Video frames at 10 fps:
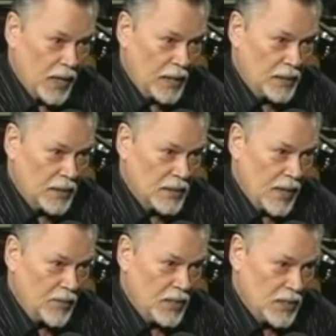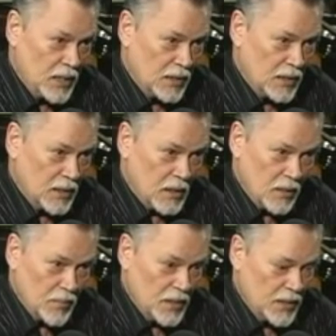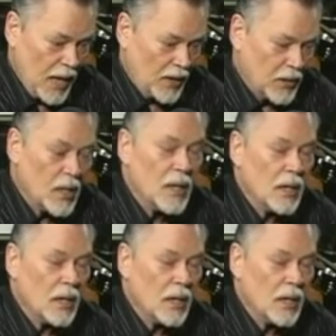1976 at the Mid-South